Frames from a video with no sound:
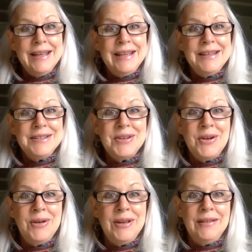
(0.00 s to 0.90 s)
is
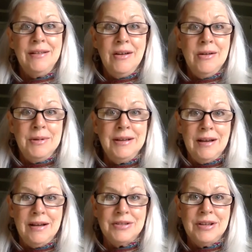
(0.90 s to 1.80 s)
going, oh
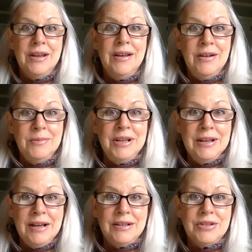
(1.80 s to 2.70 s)
my
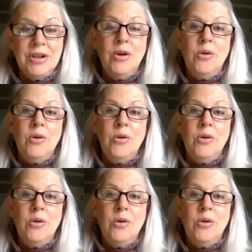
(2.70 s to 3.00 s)
gosh,